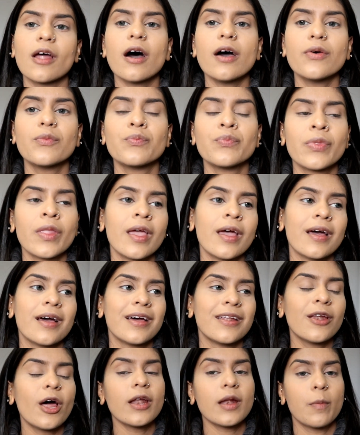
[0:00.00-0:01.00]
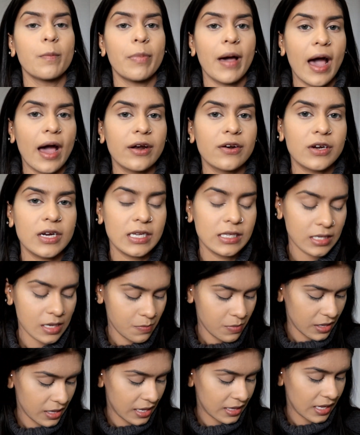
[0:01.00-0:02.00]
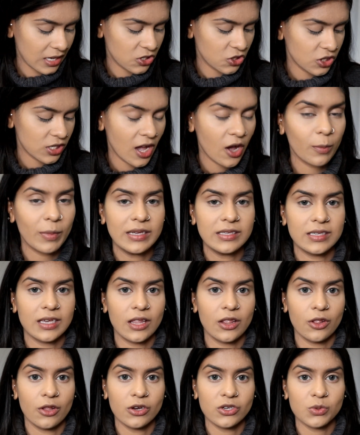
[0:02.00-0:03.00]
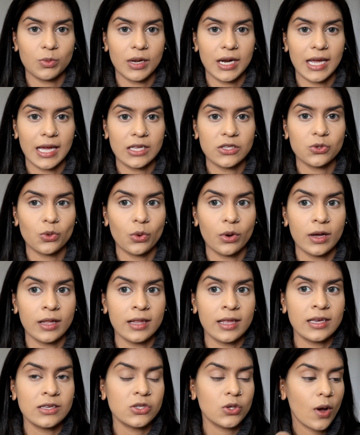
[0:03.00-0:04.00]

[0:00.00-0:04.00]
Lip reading: Not in a bad greasy, but like that's just how my skin looks when it gets oily.